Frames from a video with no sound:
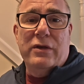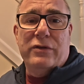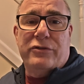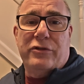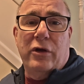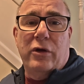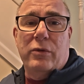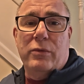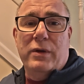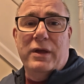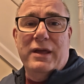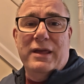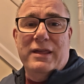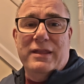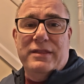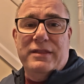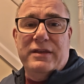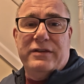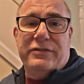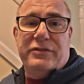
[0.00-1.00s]
So
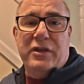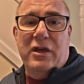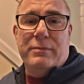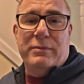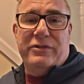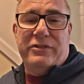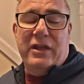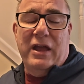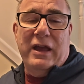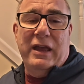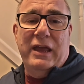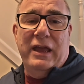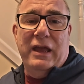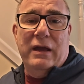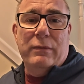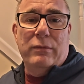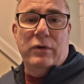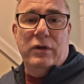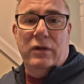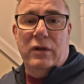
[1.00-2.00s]
this thermostat
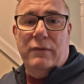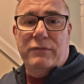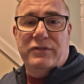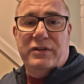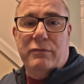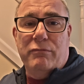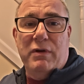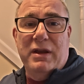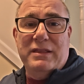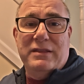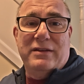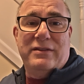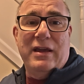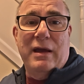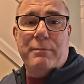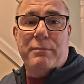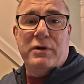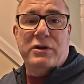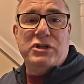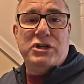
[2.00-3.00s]
here will obviously read the
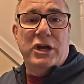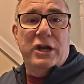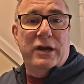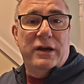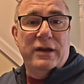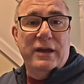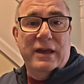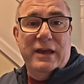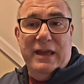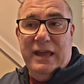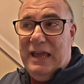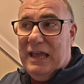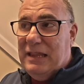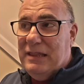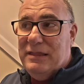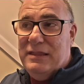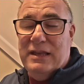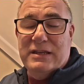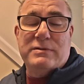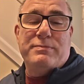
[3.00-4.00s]
temperature
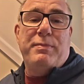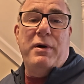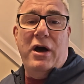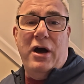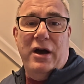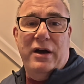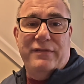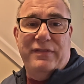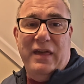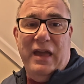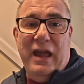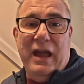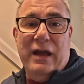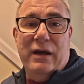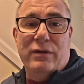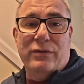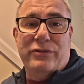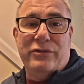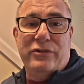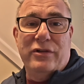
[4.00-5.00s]
in this part of the
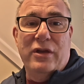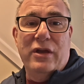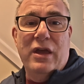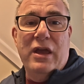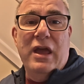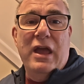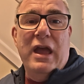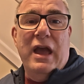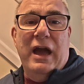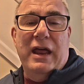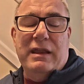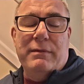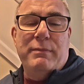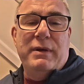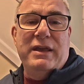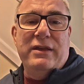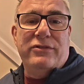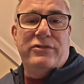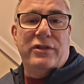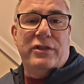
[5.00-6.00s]
house and it
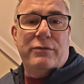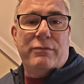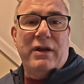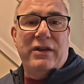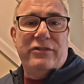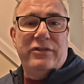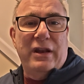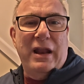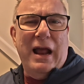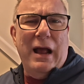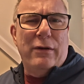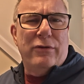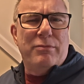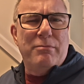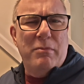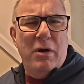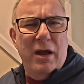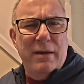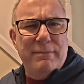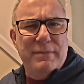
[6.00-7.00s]
means that the rest of the house
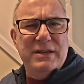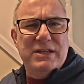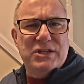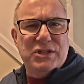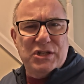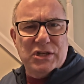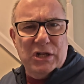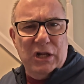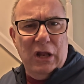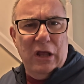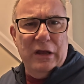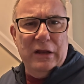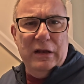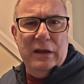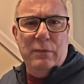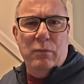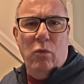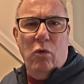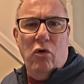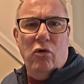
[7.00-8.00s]
might be
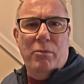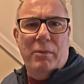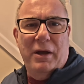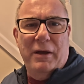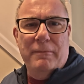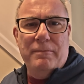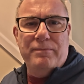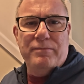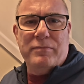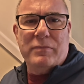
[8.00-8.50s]
slightly warmer.